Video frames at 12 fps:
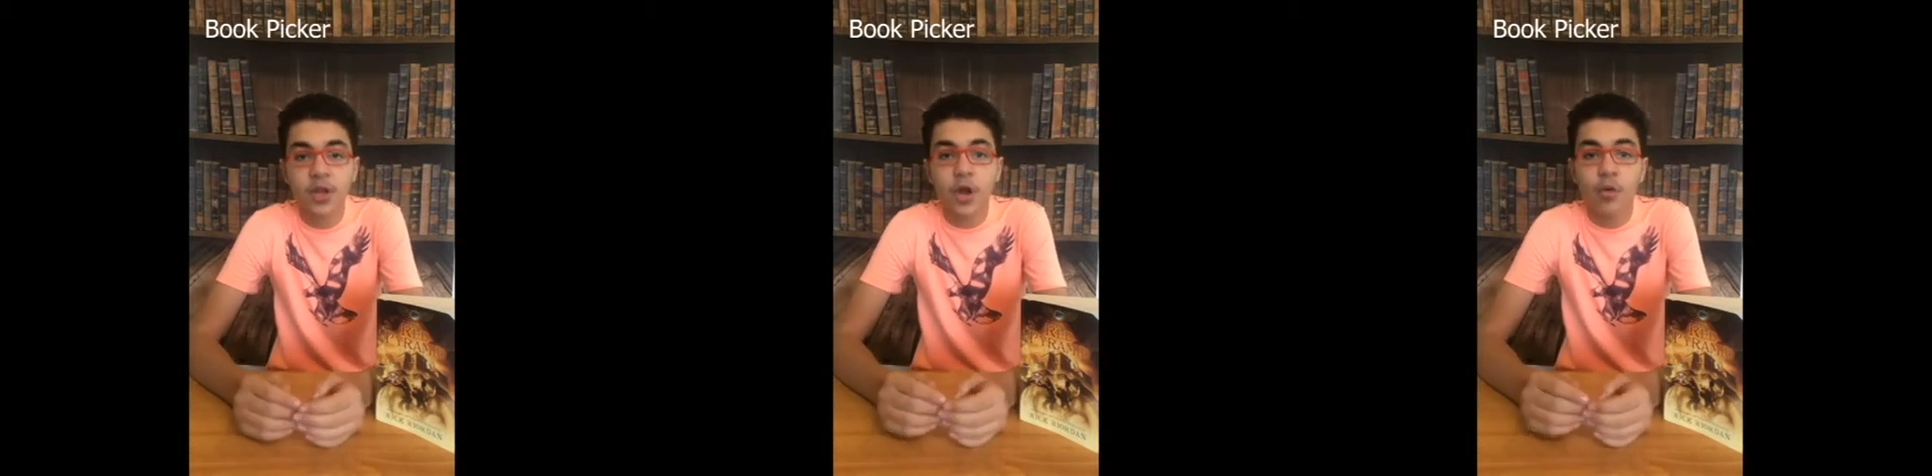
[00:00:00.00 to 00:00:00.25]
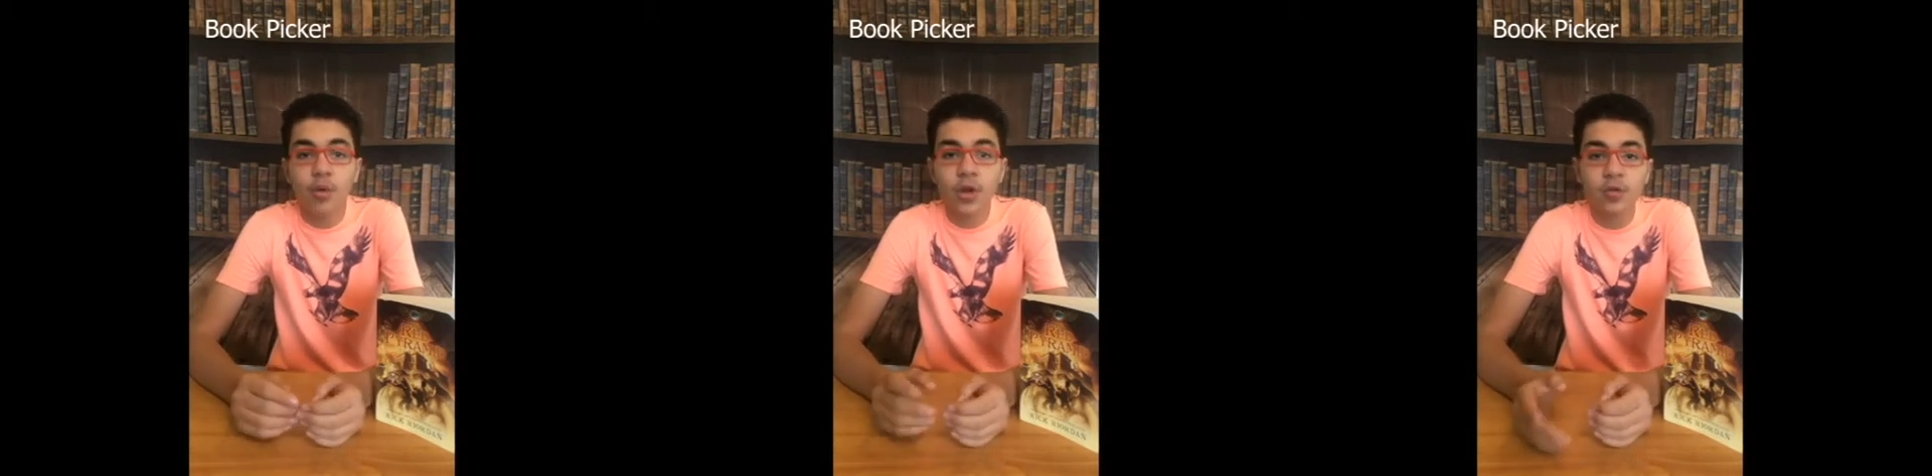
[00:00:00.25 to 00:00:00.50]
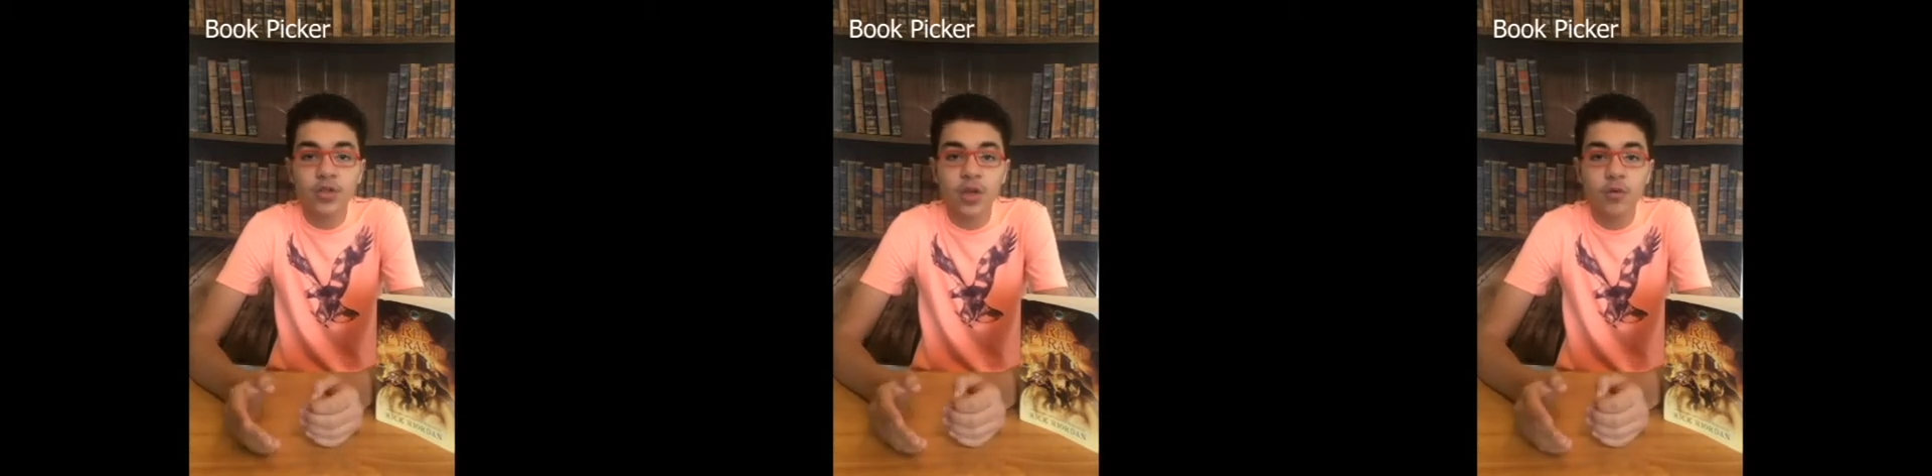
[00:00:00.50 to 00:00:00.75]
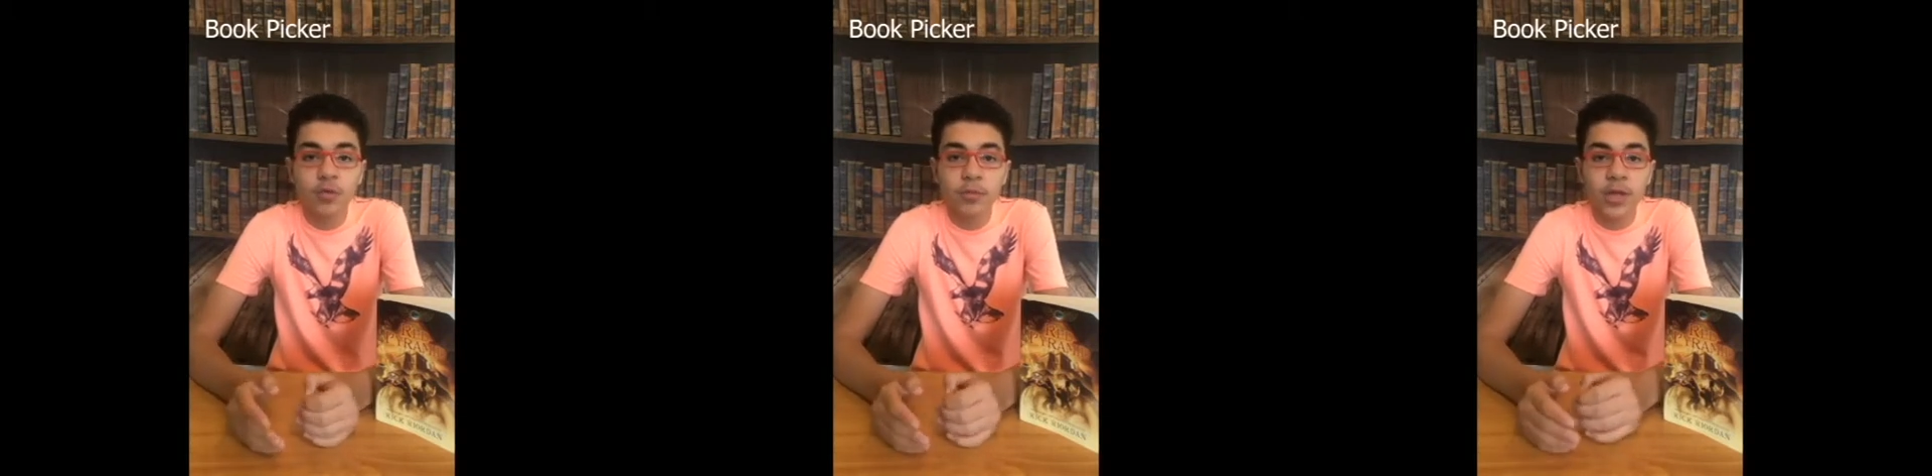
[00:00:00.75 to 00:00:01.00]
One was a
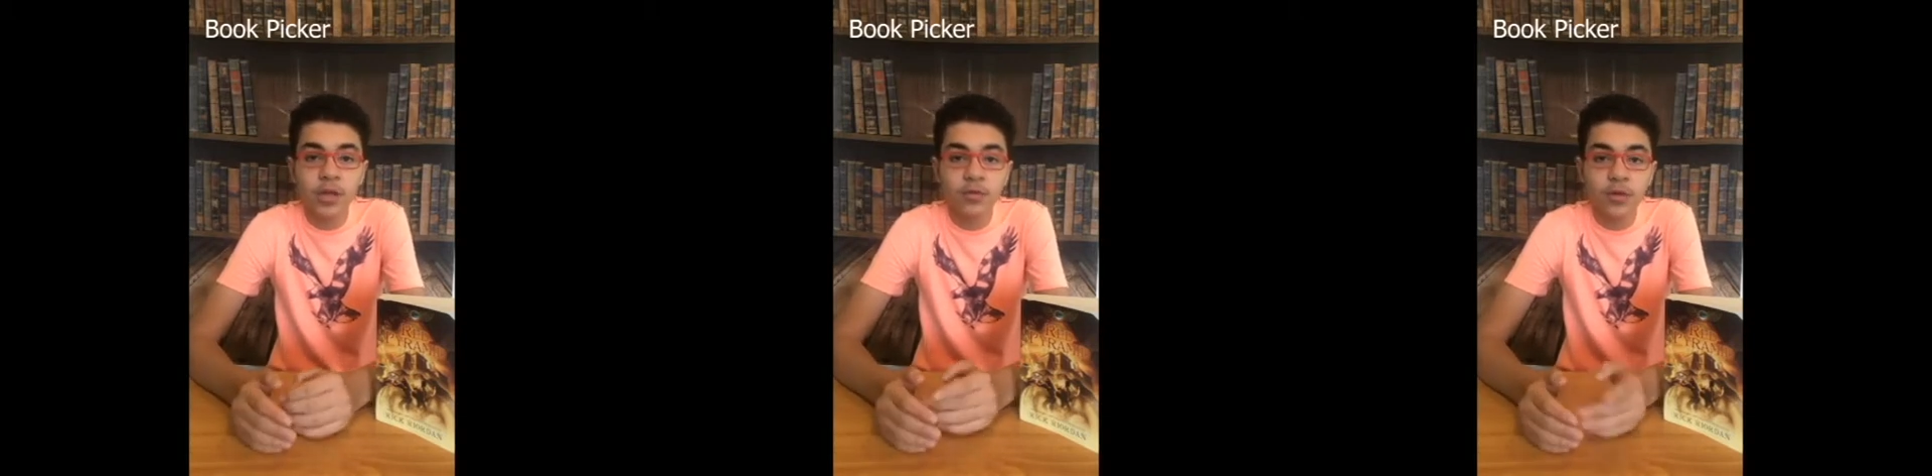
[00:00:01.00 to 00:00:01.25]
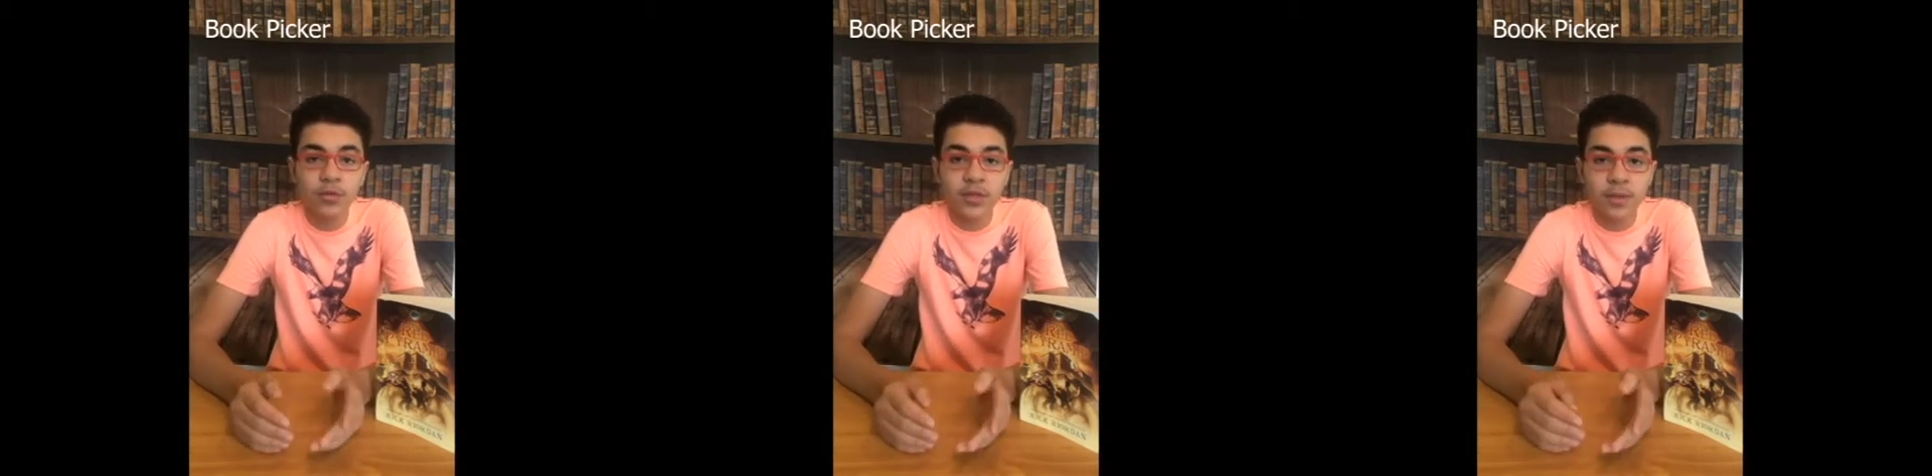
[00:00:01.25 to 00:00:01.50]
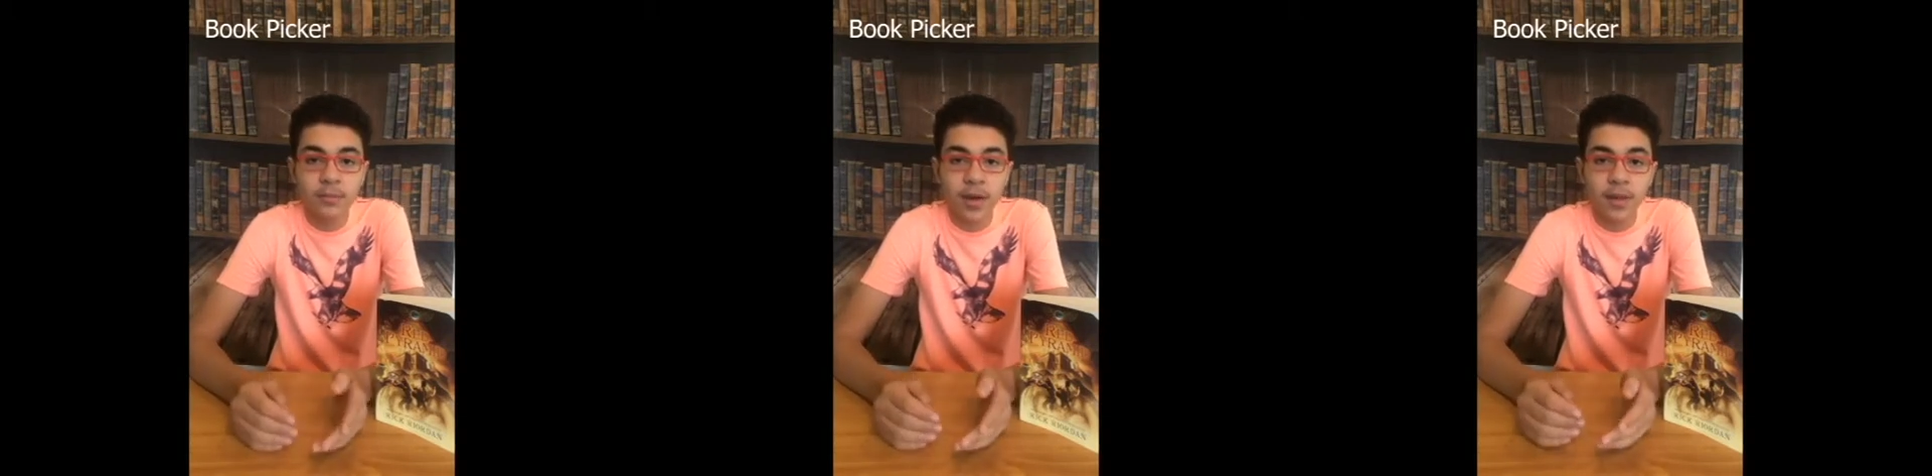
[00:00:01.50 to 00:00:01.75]
woman and one was a man.